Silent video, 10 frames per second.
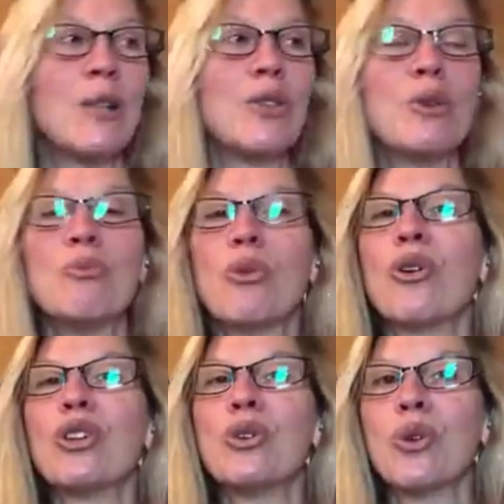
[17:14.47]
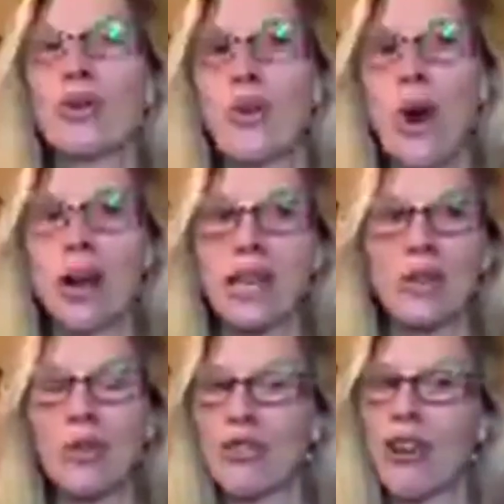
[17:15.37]
the more you are
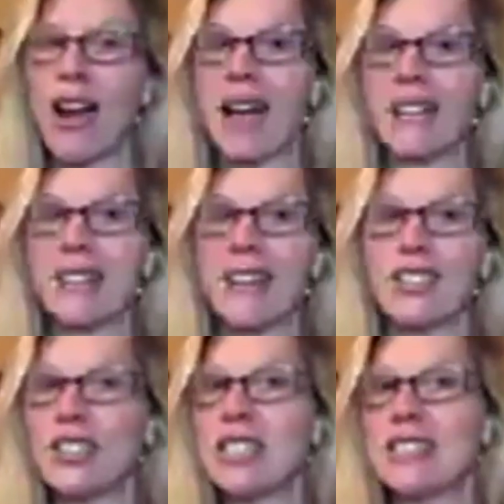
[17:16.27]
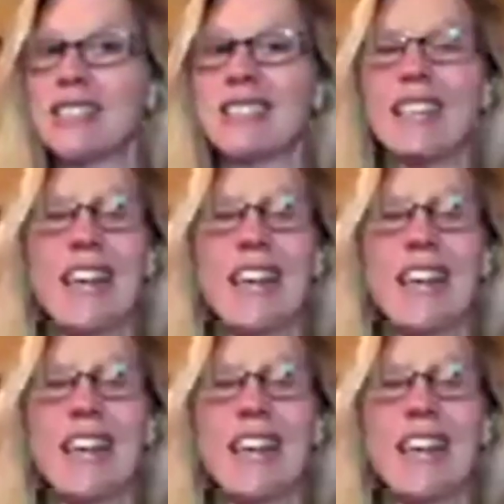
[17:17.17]
walking with your eyes on Jesus,